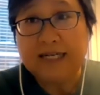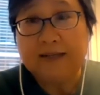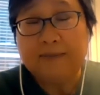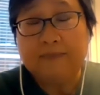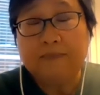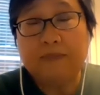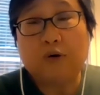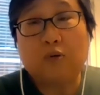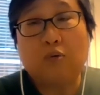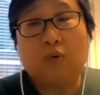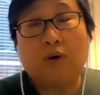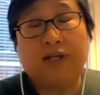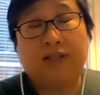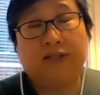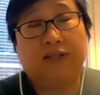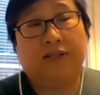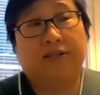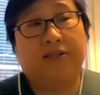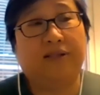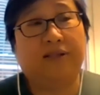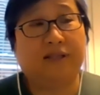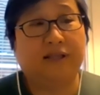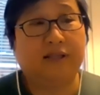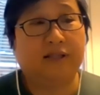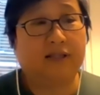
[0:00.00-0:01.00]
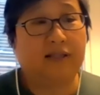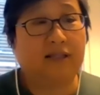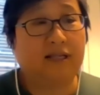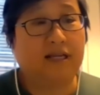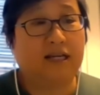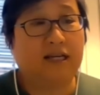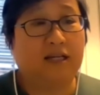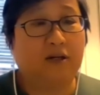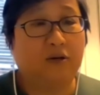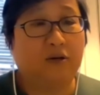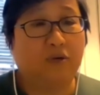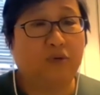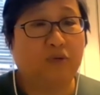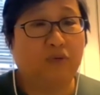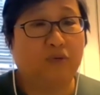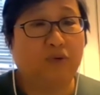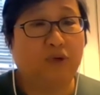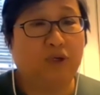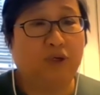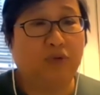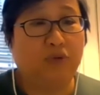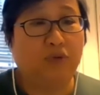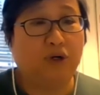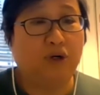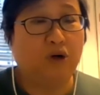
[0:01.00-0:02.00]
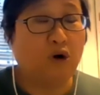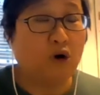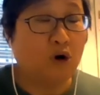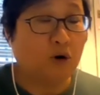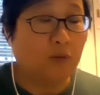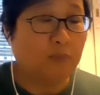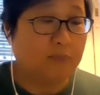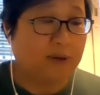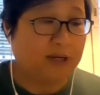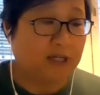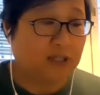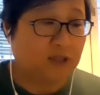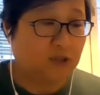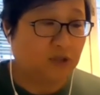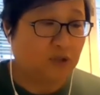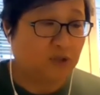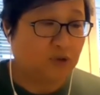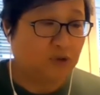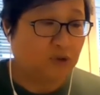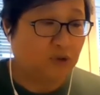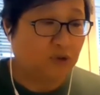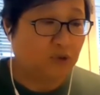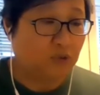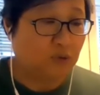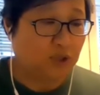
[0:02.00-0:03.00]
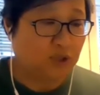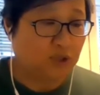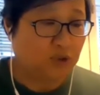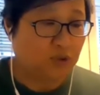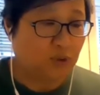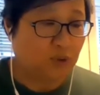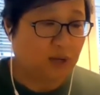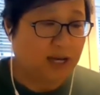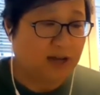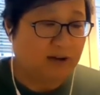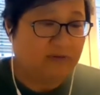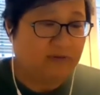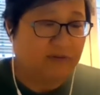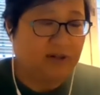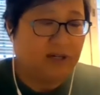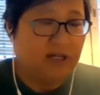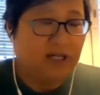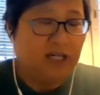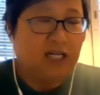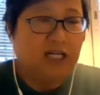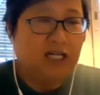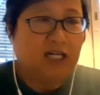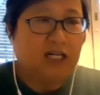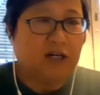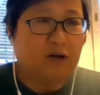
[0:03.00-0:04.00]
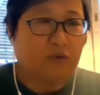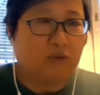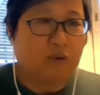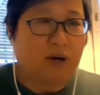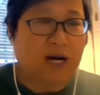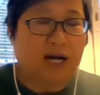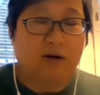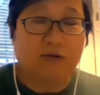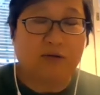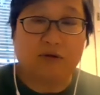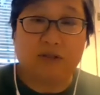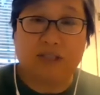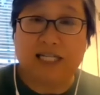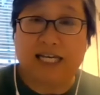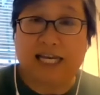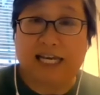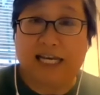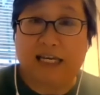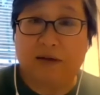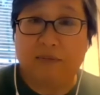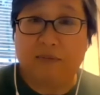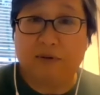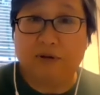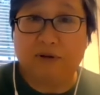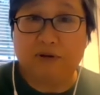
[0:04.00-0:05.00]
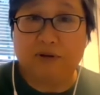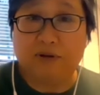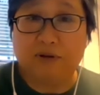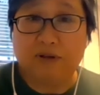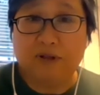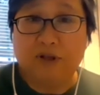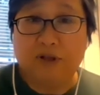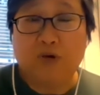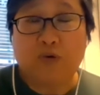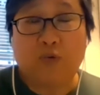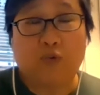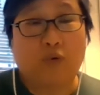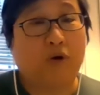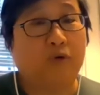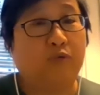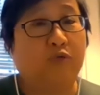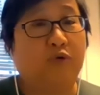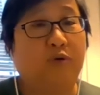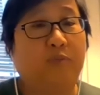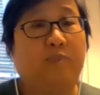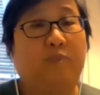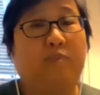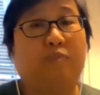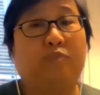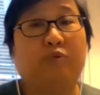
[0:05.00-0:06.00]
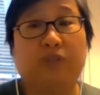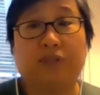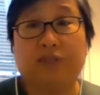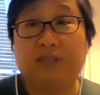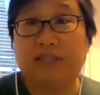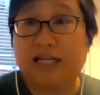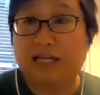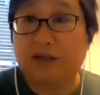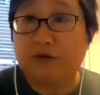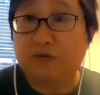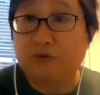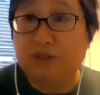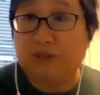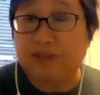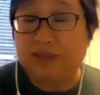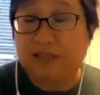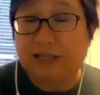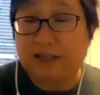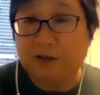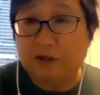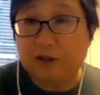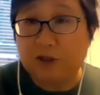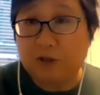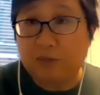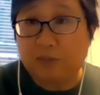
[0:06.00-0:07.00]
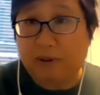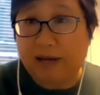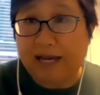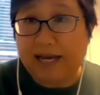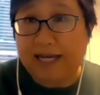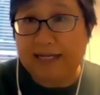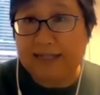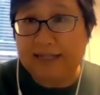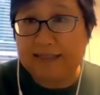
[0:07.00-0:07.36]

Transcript: But one thing that we were hoping to do was to have a round table where we present results back